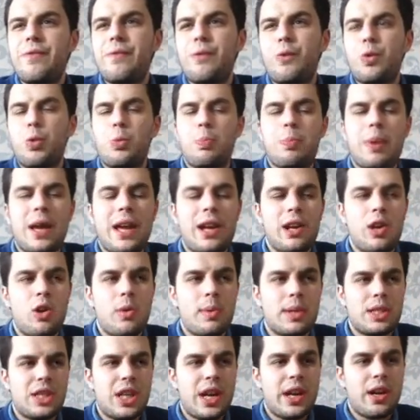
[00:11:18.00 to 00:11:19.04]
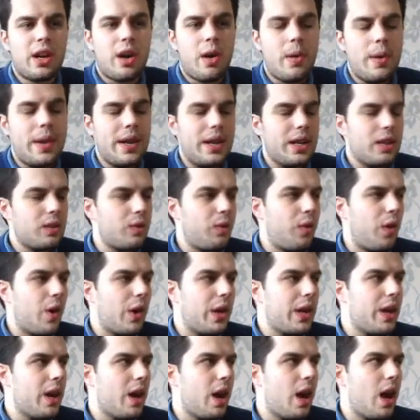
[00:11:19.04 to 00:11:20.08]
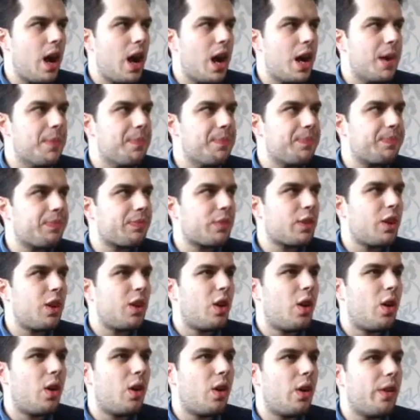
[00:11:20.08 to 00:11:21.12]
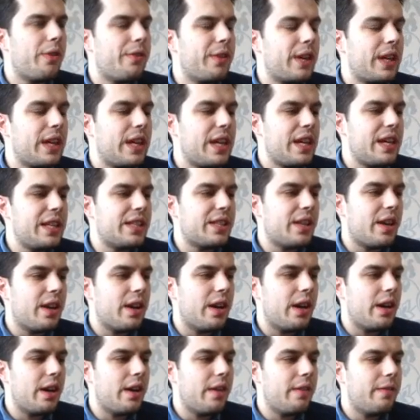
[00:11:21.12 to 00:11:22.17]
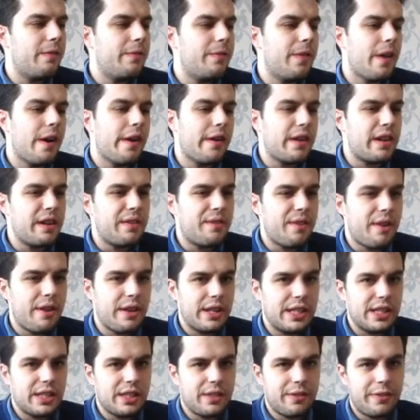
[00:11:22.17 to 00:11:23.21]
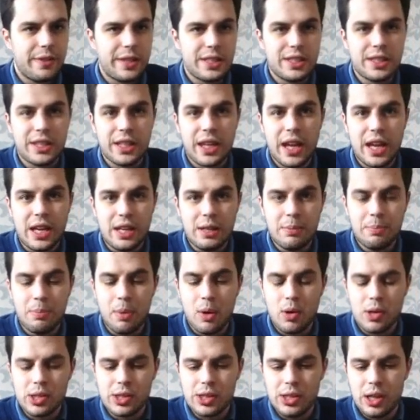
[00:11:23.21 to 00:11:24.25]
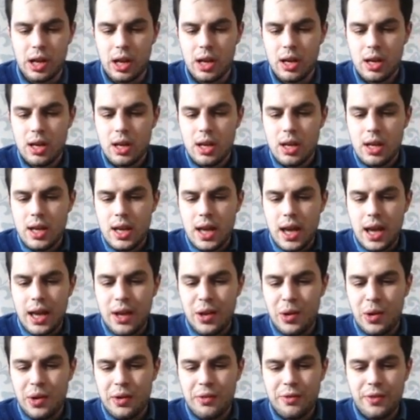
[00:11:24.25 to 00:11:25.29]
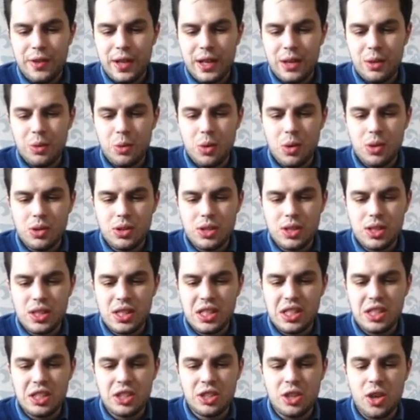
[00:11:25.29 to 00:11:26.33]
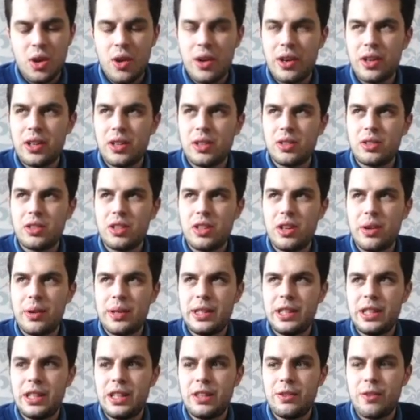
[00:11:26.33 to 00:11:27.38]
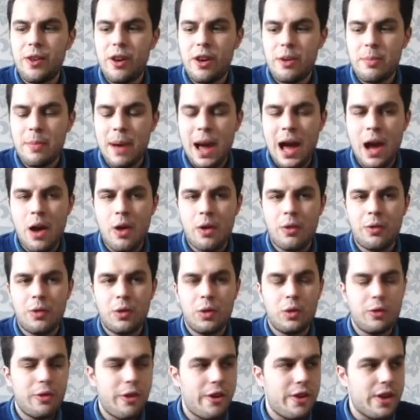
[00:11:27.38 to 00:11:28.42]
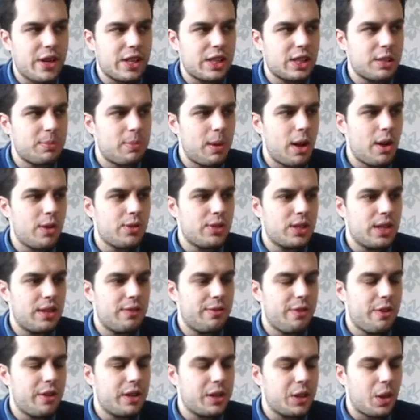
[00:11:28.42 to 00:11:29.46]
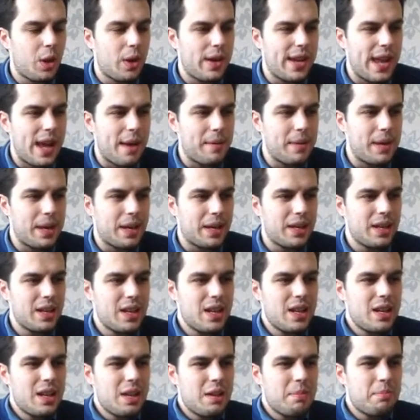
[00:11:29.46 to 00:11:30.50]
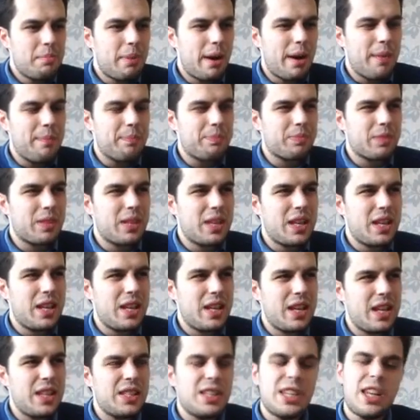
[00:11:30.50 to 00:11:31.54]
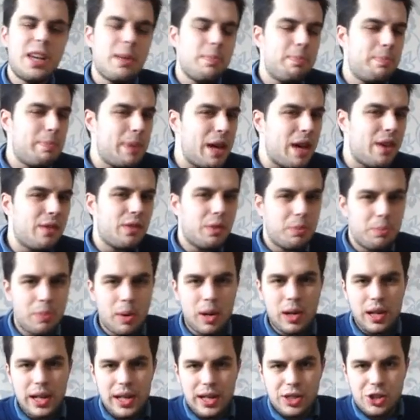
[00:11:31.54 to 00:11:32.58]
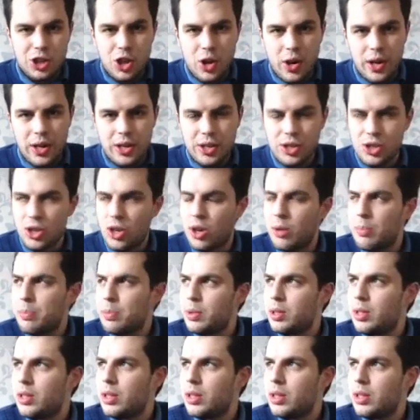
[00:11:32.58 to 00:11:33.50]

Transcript: would pick Lomachenko in this fight. I think he's a very, very sophisticated boxer. And I think Walters' style, he's very powerful, very explosive, very dynamic. But is he a bit of a bull in a china shop?